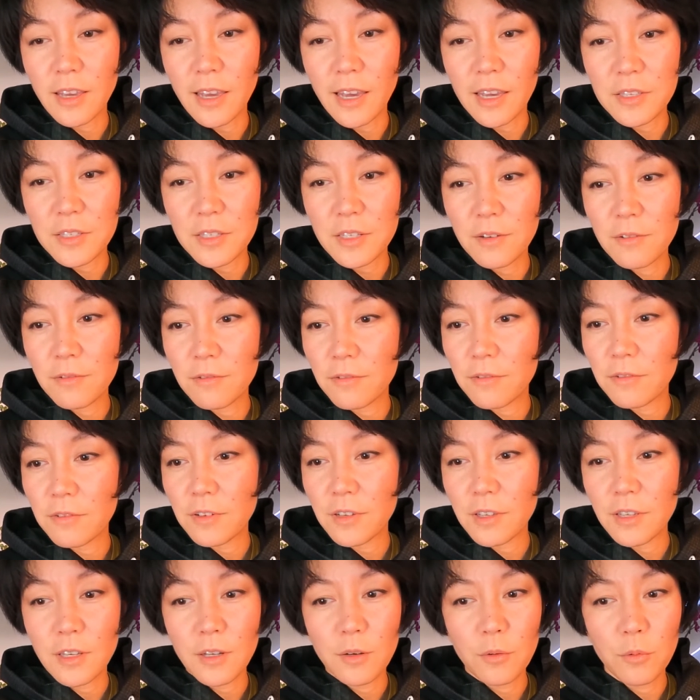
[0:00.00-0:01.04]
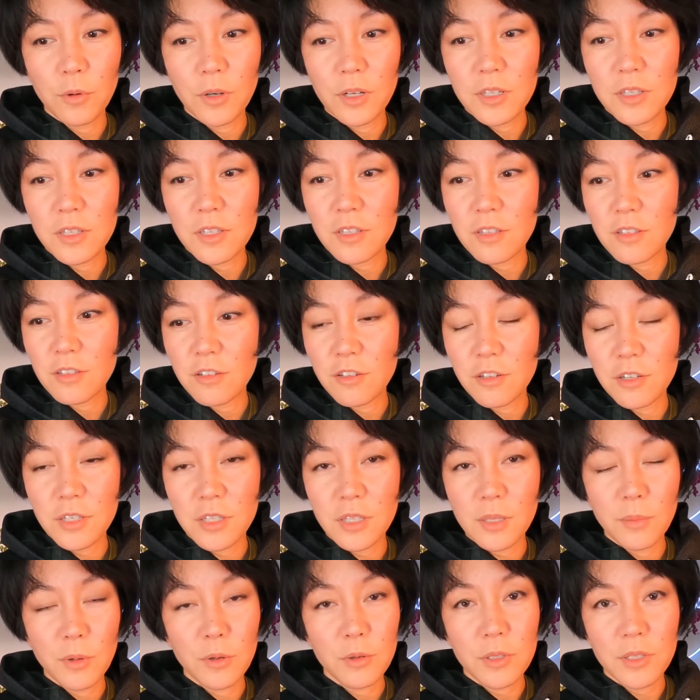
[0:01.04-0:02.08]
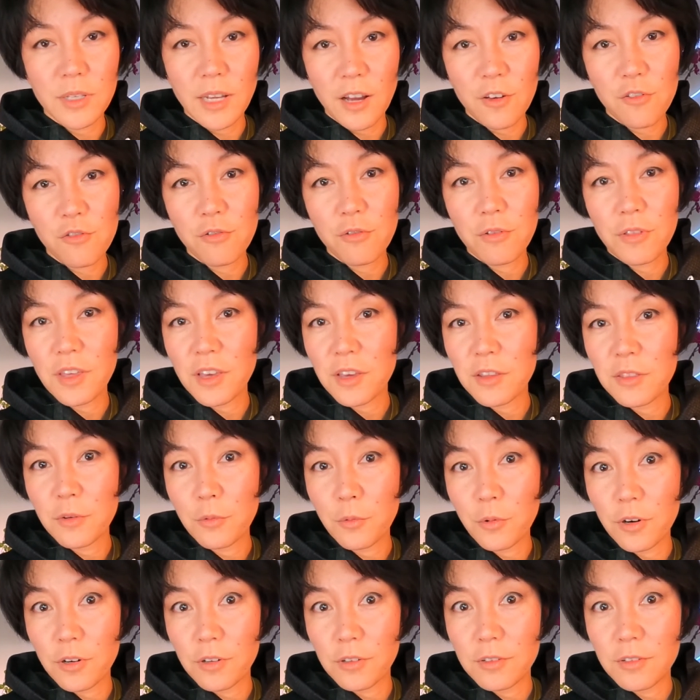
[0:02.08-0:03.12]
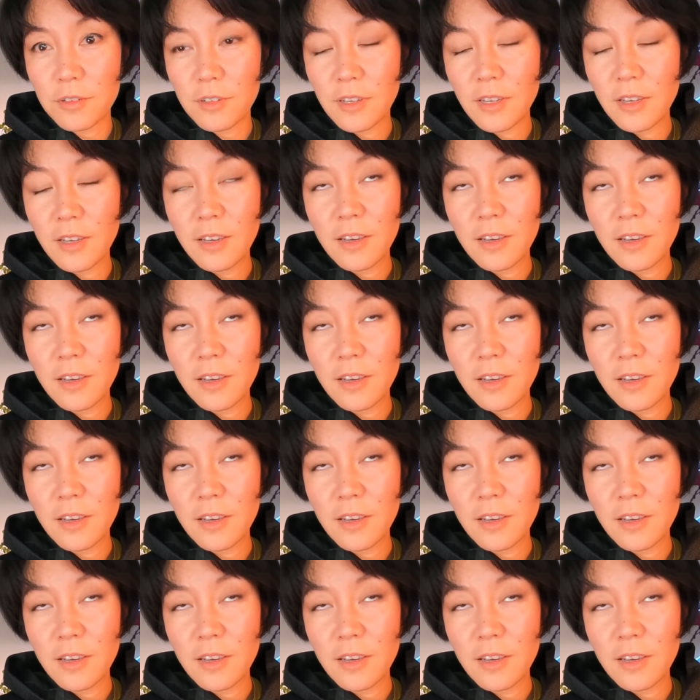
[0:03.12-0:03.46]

as if it was just the most natural thing in the world.